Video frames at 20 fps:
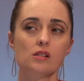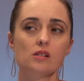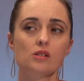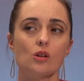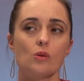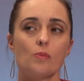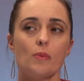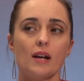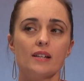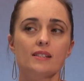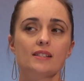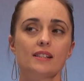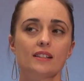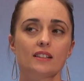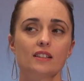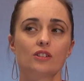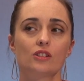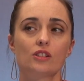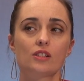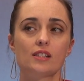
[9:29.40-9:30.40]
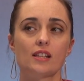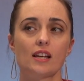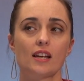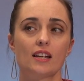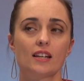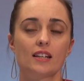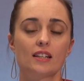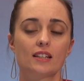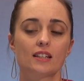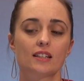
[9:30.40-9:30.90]
So basically you're
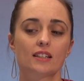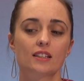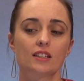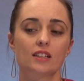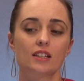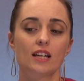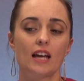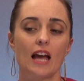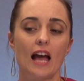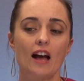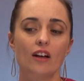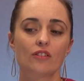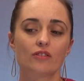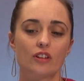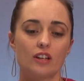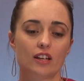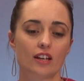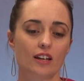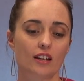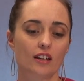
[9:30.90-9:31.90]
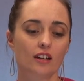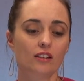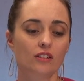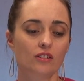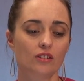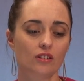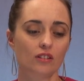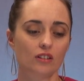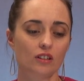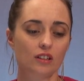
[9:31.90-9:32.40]
saying out there
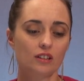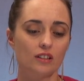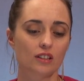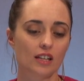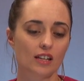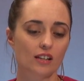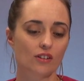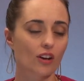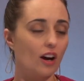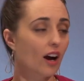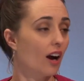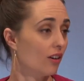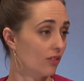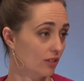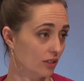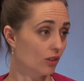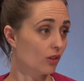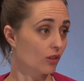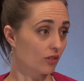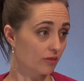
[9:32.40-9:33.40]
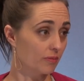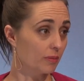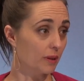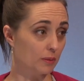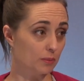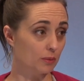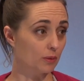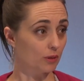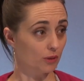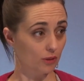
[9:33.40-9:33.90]
are a lot of
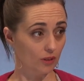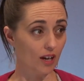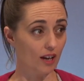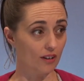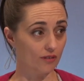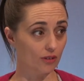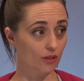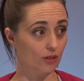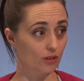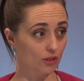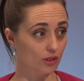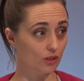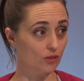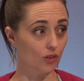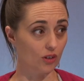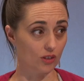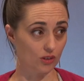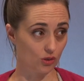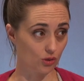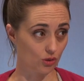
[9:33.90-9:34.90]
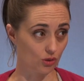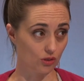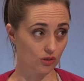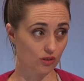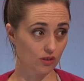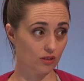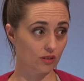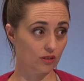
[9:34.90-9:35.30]
people who have heard divine truth,